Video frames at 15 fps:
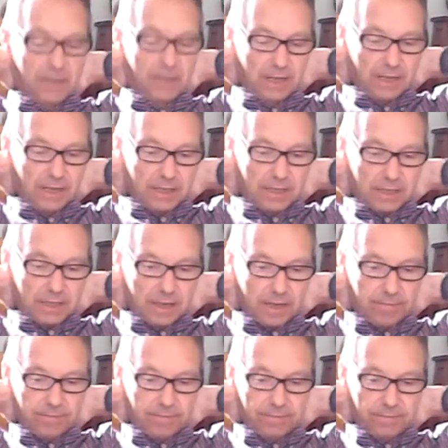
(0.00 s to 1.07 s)
He's
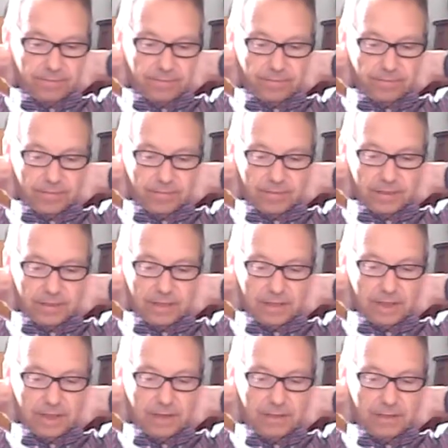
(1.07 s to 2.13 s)

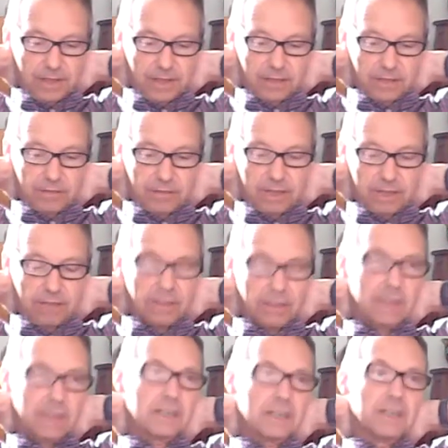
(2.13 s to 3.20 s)
yeah, he's a really, really
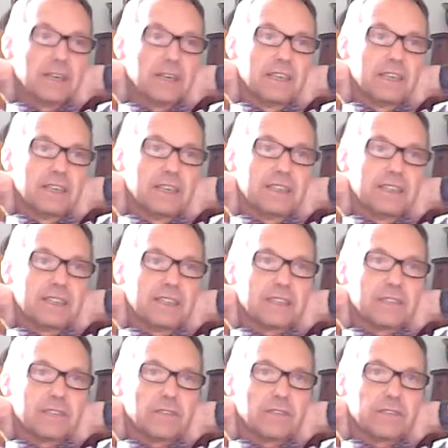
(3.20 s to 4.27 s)
thing. He just
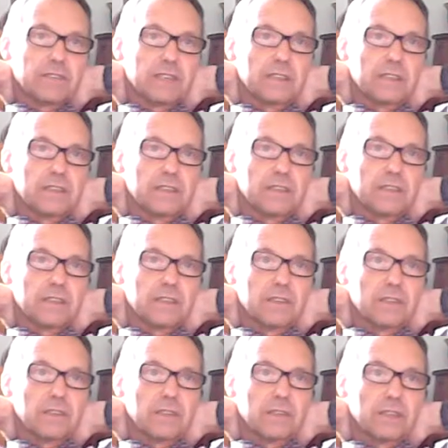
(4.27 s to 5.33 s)
sort of says there's
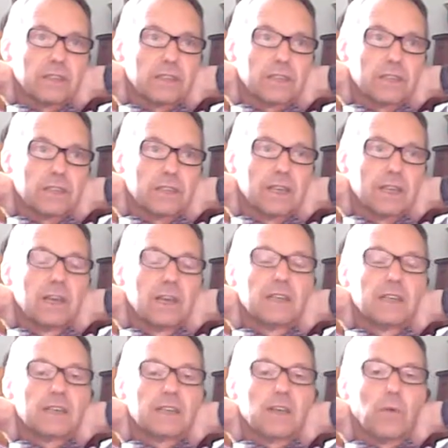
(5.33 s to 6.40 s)
no such thing as him.
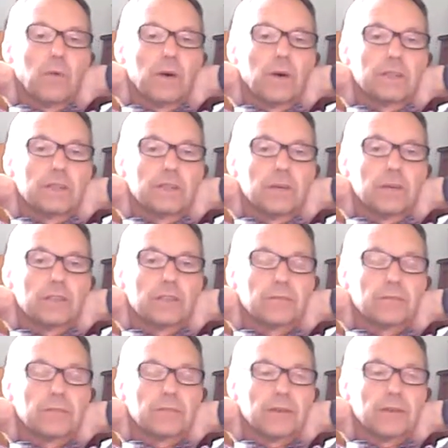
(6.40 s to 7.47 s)
There's no words that we shouldn't
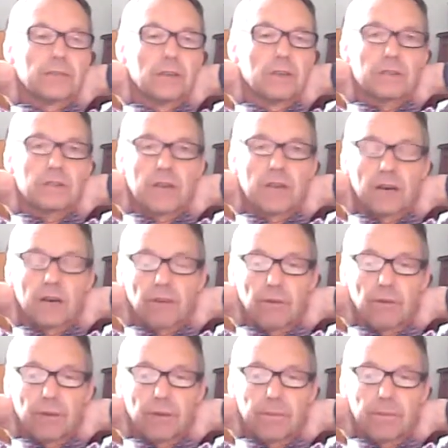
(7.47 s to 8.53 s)
be able to use. And I agree
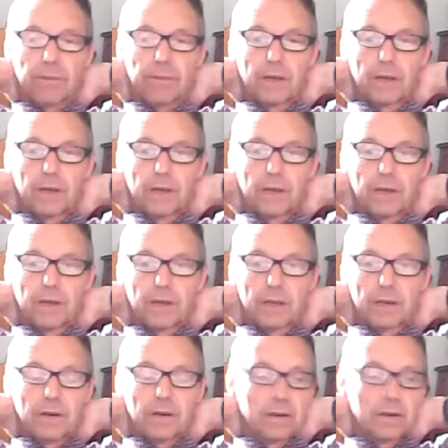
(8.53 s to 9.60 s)
with him, you
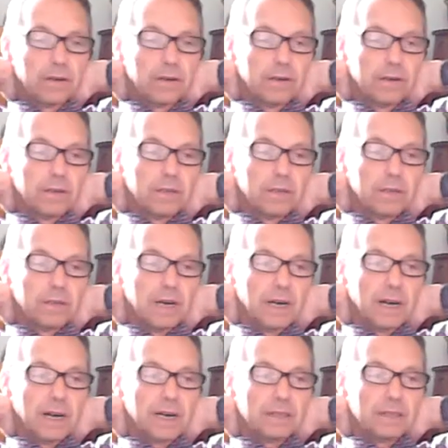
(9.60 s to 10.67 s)
know.
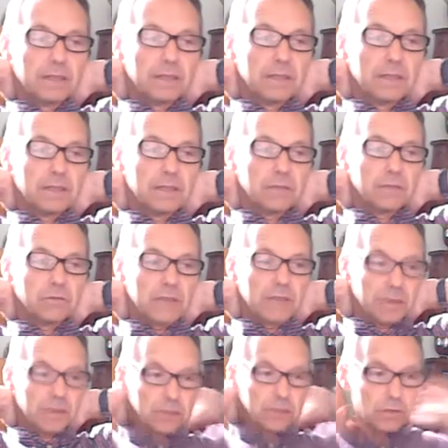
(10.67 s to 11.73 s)
And it's all
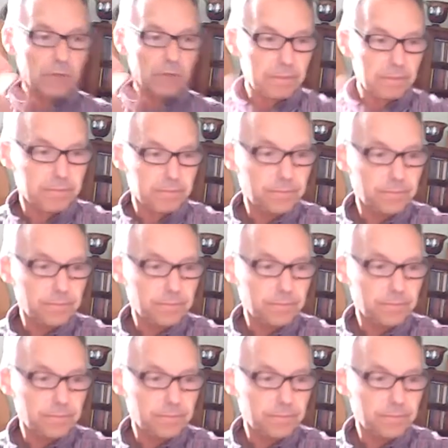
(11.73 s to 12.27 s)
down to